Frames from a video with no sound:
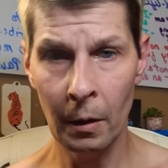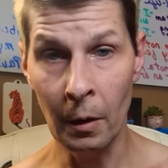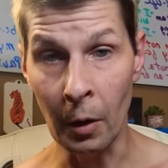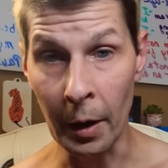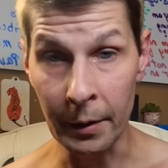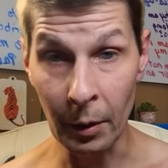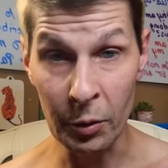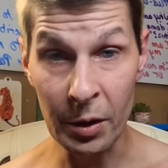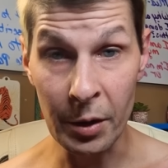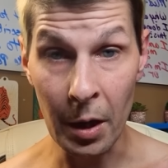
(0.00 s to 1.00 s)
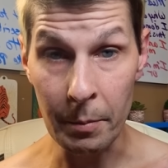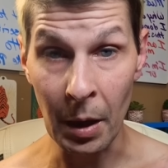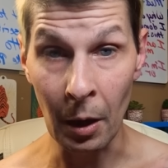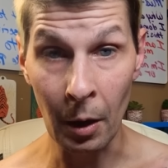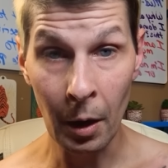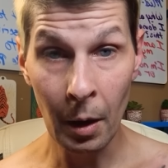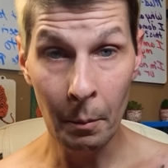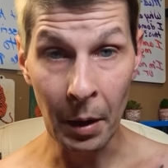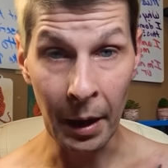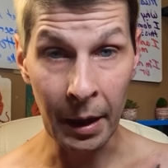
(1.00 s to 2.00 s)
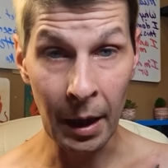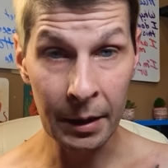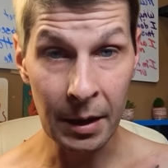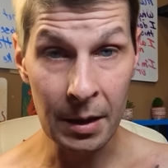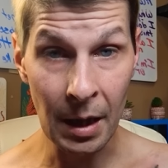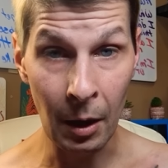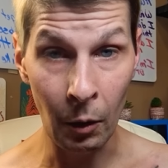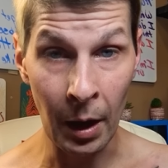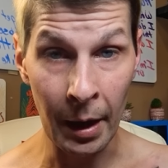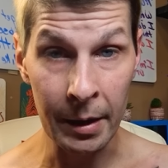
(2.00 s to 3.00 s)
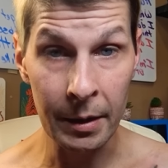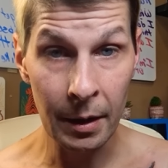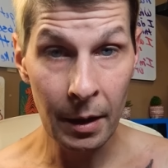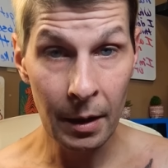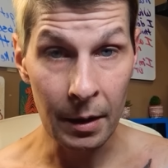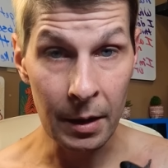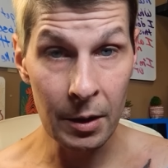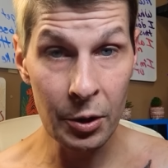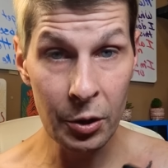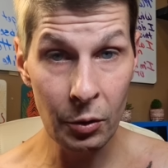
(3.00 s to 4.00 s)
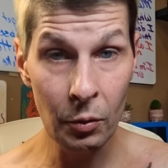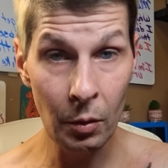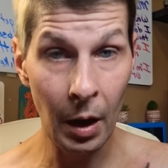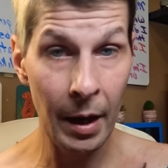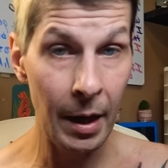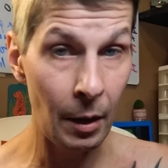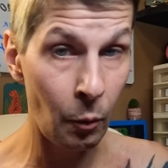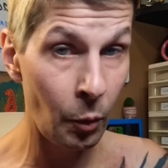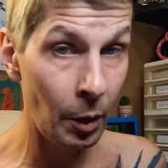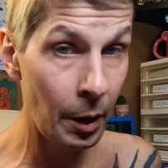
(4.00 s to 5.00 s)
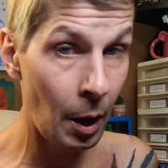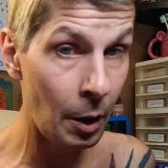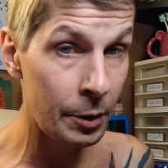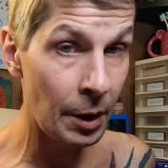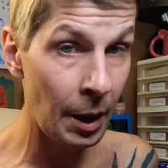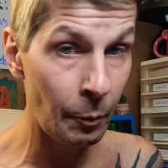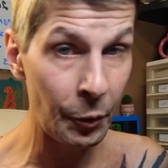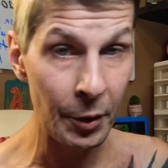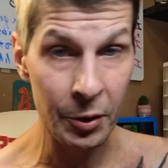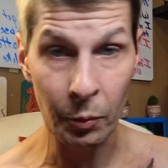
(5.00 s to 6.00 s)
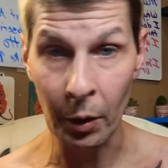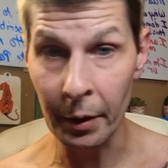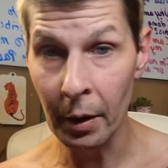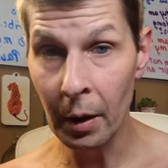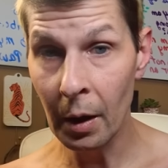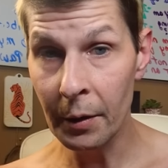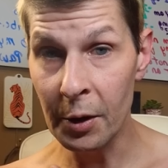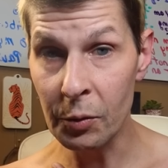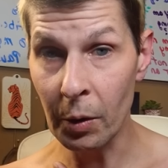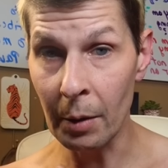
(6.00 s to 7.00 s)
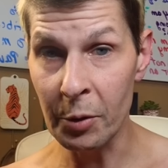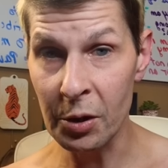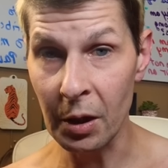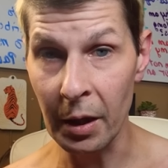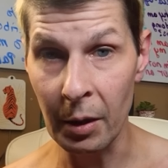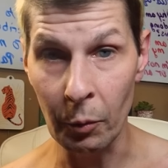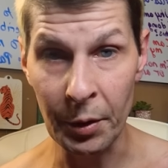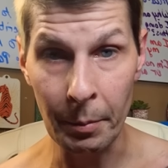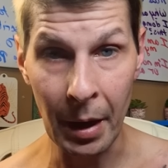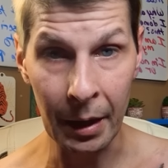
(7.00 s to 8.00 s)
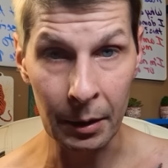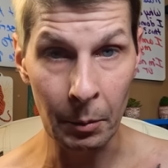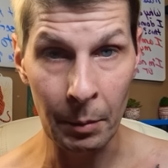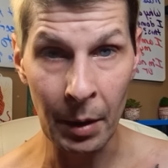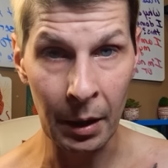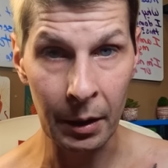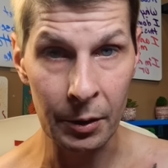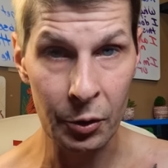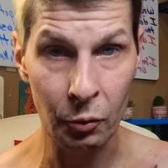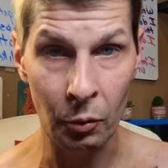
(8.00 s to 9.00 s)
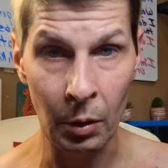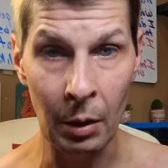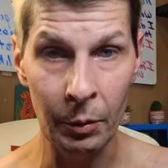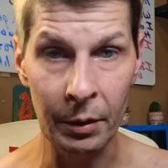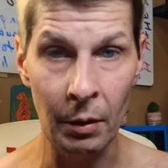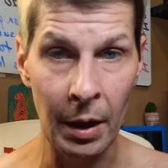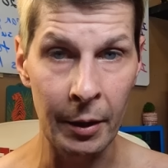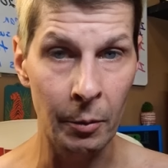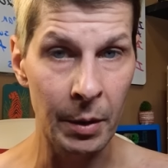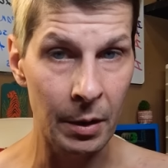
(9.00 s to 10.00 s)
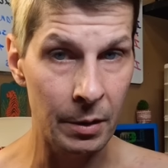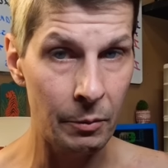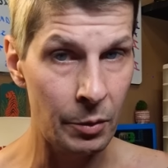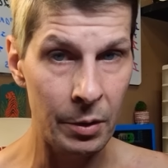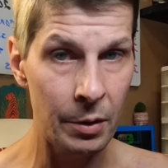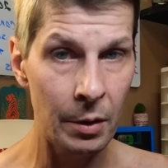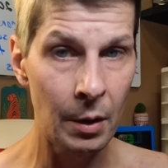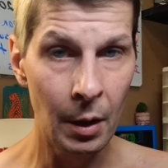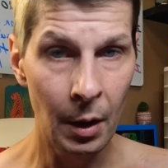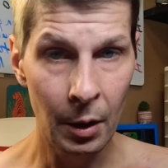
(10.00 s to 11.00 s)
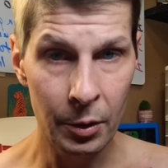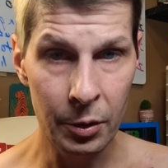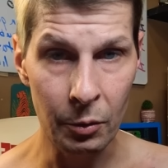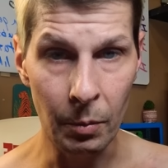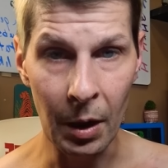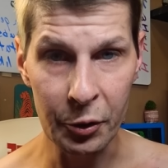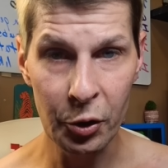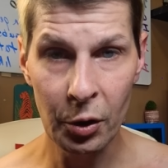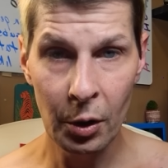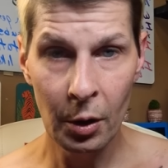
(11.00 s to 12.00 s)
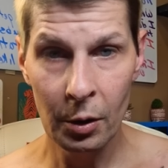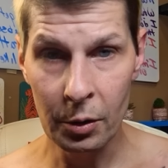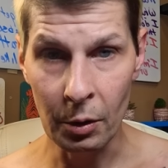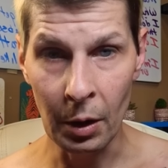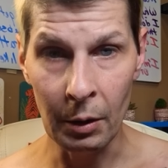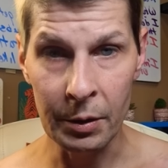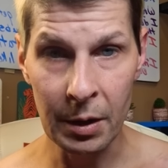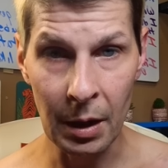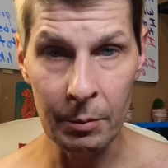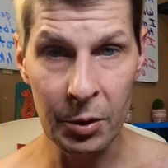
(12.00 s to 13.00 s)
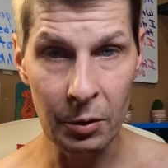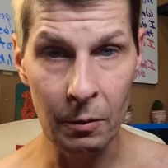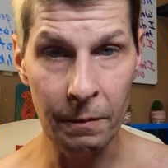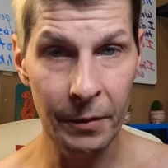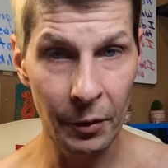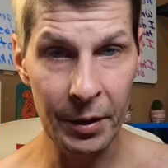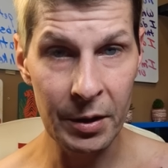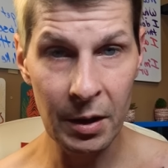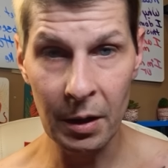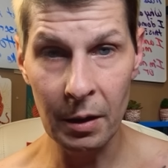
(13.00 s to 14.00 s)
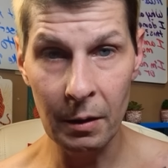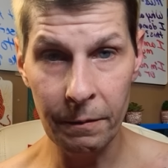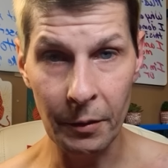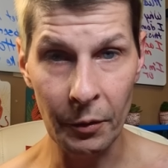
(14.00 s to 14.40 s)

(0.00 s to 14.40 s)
Alright, that was a nightmare. But I got these outlined. These 2, I had a really hard time with this one. This one I'm just going to hit with the Magnum. I'm not going to screw around with the liner because it's too much. So now it's time to fill this in,